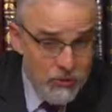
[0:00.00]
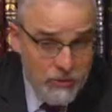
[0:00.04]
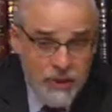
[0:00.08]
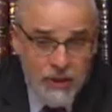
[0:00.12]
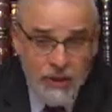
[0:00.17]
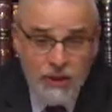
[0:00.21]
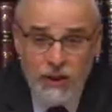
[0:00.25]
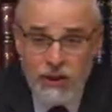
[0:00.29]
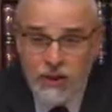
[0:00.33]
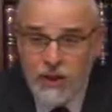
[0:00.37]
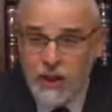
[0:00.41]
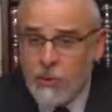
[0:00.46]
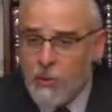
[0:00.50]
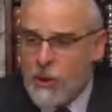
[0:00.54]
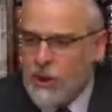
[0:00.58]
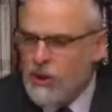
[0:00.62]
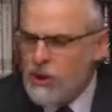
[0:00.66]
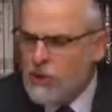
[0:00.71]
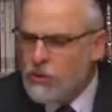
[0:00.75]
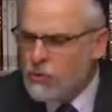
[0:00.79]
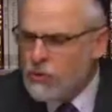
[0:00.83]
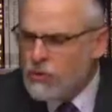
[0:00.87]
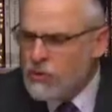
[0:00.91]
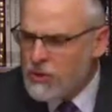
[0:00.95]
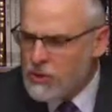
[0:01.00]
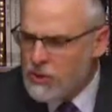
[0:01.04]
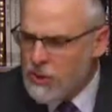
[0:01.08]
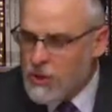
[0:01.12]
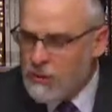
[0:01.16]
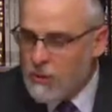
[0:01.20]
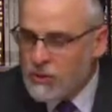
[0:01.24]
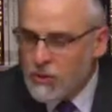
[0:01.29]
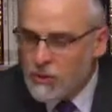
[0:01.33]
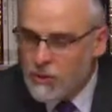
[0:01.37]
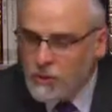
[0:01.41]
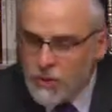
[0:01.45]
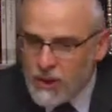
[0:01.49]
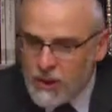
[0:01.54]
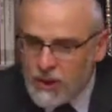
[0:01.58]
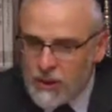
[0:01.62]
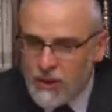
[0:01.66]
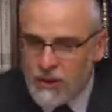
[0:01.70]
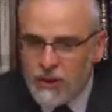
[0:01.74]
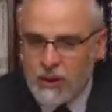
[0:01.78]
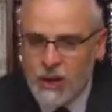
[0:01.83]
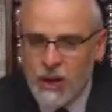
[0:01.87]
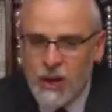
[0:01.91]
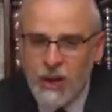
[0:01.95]
be there. They wanted Jews to be able to be
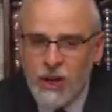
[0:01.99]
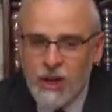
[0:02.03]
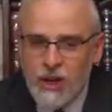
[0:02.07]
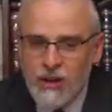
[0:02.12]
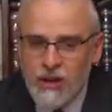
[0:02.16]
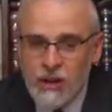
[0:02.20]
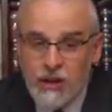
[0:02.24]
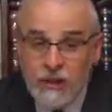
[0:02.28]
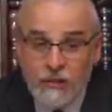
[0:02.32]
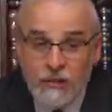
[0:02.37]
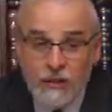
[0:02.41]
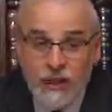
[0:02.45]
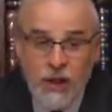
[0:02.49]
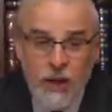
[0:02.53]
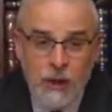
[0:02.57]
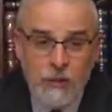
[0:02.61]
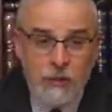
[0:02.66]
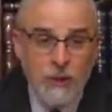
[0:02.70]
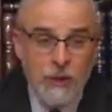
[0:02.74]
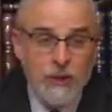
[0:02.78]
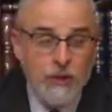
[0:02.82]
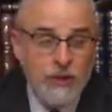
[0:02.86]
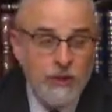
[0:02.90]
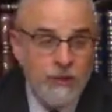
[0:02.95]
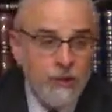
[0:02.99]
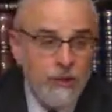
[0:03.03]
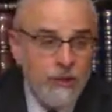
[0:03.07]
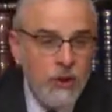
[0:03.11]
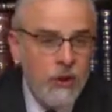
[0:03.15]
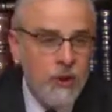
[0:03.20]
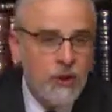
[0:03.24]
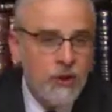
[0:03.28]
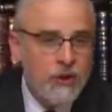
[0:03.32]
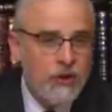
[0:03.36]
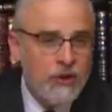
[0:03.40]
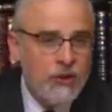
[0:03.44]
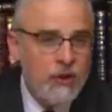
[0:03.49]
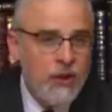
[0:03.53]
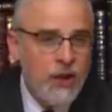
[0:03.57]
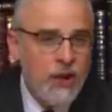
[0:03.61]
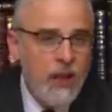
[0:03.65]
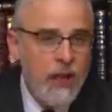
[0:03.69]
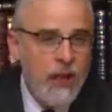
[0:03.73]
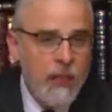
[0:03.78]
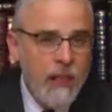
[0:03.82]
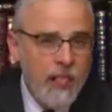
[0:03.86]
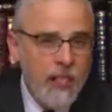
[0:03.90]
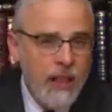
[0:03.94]
there, to develop there, to flourish.
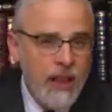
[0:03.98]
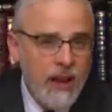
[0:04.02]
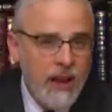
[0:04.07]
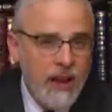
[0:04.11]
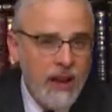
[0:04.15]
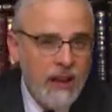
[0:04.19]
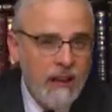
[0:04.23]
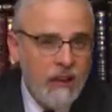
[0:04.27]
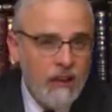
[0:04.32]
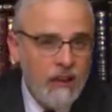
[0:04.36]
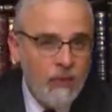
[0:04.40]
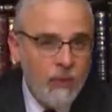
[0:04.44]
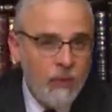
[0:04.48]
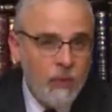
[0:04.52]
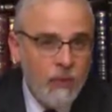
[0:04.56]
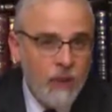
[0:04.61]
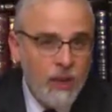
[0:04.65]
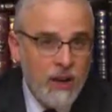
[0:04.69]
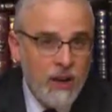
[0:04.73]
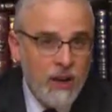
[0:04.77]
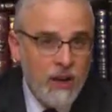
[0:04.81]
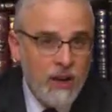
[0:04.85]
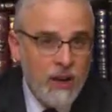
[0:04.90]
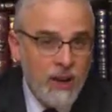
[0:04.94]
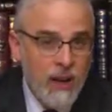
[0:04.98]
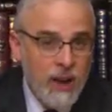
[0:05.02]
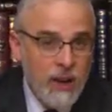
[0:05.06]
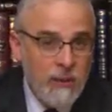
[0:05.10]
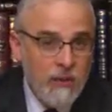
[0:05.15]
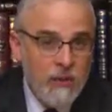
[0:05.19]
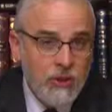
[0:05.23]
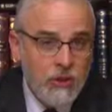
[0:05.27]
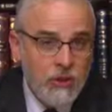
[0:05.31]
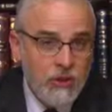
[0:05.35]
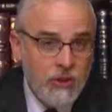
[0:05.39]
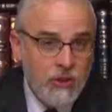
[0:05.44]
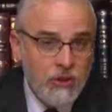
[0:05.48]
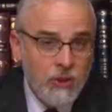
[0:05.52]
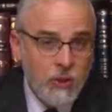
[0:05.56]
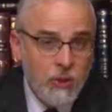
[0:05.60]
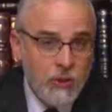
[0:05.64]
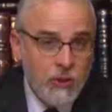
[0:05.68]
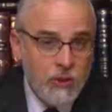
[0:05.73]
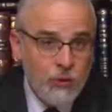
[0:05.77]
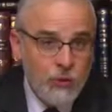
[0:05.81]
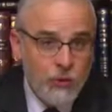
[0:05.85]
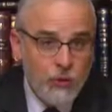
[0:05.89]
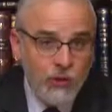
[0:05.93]
And when it came to this,
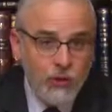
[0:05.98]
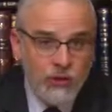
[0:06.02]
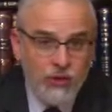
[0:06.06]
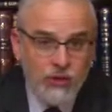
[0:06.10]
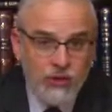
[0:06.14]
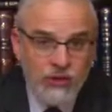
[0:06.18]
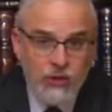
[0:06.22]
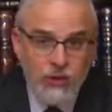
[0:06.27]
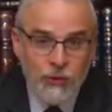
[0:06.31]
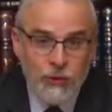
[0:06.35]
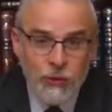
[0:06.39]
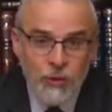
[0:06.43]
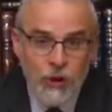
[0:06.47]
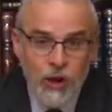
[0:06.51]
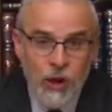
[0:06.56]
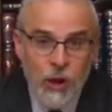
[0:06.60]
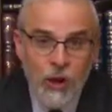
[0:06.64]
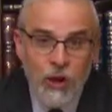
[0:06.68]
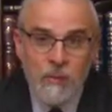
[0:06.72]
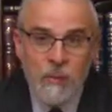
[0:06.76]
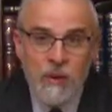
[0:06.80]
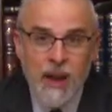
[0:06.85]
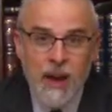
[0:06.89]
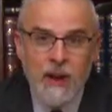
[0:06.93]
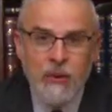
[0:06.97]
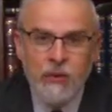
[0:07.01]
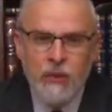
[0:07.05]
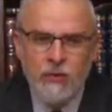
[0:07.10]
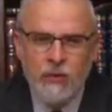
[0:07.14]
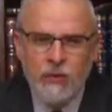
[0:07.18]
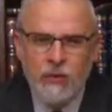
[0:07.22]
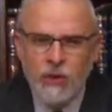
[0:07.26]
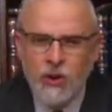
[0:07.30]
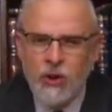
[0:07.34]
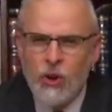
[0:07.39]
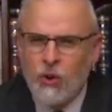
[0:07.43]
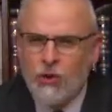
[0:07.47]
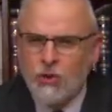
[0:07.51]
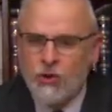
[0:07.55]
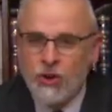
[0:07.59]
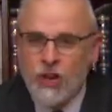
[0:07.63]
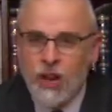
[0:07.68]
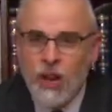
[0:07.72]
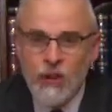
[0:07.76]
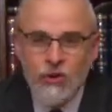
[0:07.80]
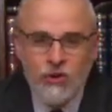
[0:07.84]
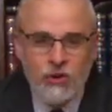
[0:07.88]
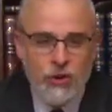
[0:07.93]
these were all matters of
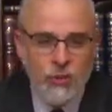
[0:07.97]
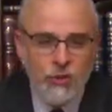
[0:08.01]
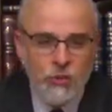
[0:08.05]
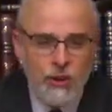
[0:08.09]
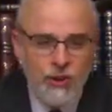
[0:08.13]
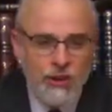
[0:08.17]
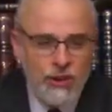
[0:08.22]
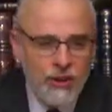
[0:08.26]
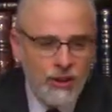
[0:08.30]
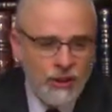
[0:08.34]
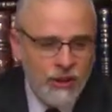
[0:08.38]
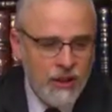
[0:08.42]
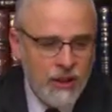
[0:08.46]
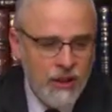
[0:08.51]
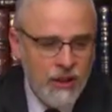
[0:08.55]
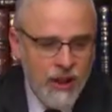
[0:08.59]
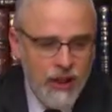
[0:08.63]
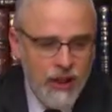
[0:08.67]
negotiation with the